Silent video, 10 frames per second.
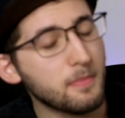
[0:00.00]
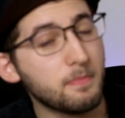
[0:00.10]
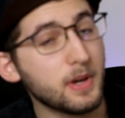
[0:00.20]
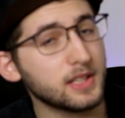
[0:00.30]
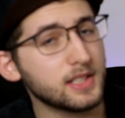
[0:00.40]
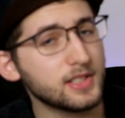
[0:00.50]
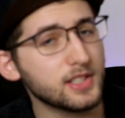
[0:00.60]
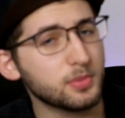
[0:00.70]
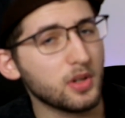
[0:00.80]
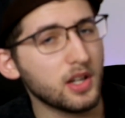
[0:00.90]
But this
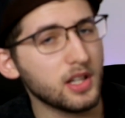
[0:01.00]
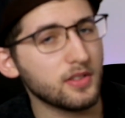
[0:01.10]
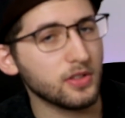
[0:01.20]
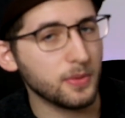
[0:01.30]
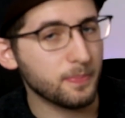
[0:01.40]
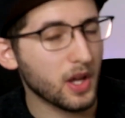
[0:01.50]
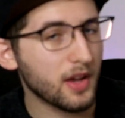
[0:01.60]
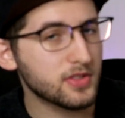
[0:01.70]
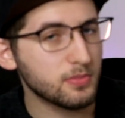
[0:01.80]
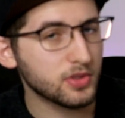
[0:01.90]
is where I leave you. I
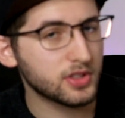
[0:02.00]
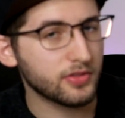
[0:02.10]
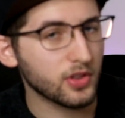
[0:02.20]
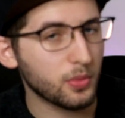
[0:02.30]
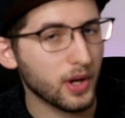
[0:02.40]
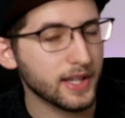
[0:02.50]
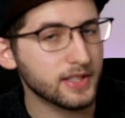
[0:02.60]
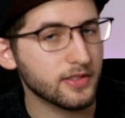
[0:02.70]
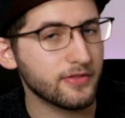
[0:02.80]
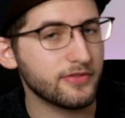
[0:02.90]
have some more stuff on the way,
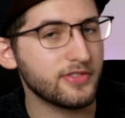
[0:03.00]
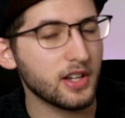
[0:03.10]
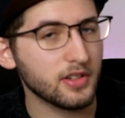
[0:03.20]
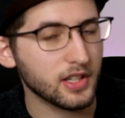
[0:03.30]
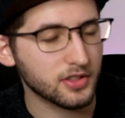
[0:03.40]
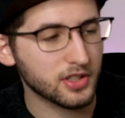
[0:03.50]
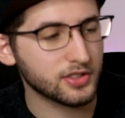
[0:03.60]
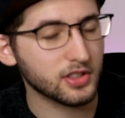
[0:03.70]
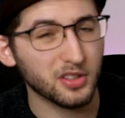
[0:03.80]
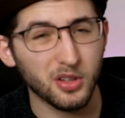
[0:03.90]
some very
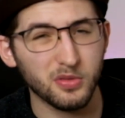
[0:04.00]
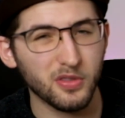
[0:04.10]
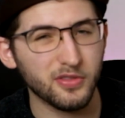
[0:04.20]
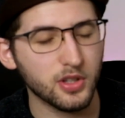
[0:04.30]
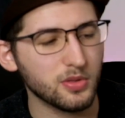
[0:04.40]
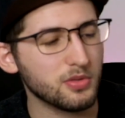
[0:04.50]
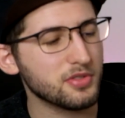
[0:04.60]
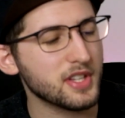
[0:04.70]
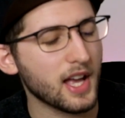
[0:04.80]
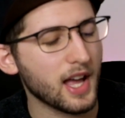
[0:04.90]
interesting
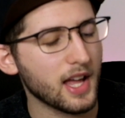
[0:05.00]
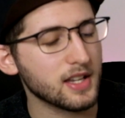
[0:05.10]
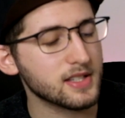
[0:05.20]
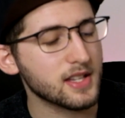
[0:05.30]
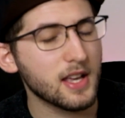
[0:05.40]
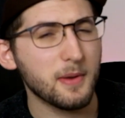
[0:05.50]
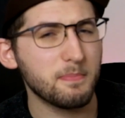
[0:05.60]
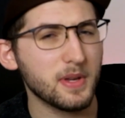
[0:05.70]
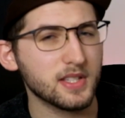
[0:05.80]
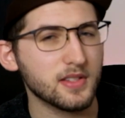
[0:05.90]
reviews and
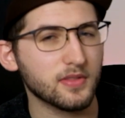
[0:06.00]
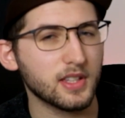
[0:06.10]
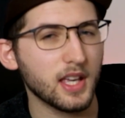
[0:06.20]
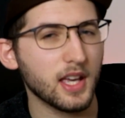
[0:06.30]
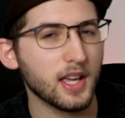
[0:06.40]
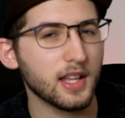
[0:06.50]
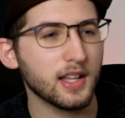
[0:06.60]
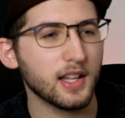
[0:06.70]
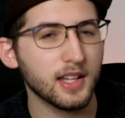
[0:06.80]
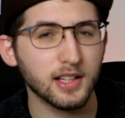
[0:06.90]
bits of gear,
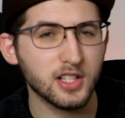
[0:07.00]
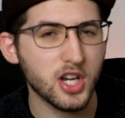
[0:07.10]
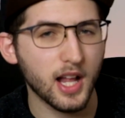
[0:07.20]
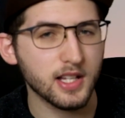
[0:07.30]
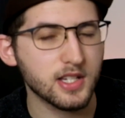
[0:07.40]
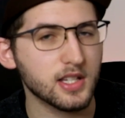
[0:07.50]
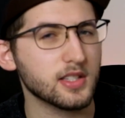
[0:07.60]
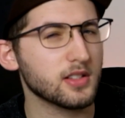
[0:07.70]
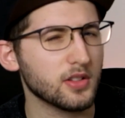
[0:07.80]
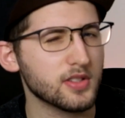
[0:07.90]
little
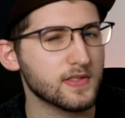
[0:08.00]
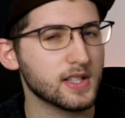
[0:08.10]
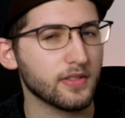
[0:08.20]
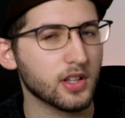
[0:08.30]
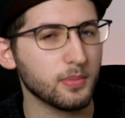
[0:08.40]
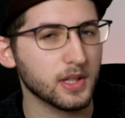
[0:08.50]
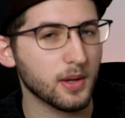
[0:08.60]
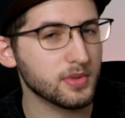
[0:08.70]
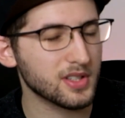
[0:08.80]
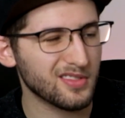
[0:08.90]
challenges, lots of stuff coming
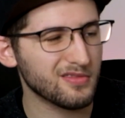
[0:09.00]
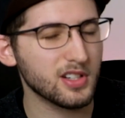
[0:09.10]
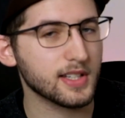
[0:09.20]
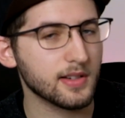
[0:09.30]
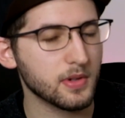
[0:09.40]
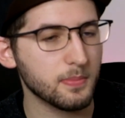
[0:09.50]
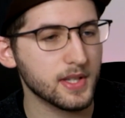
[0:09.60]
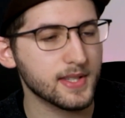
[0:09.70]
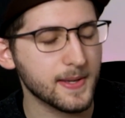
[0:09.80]
up, so you really don't want to miss